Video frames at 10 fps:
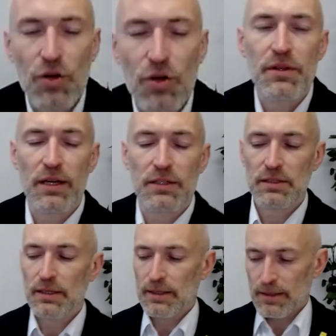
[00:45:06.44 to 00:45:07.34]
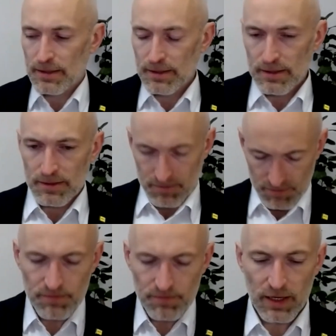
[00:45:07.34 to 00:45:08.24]
whether to go to AstraZeneca.
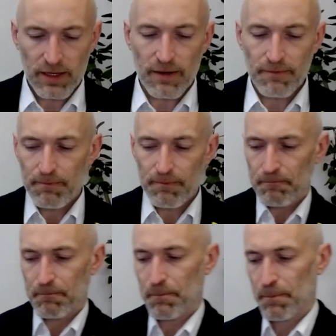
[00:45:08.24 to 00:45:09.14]
And I see in comment section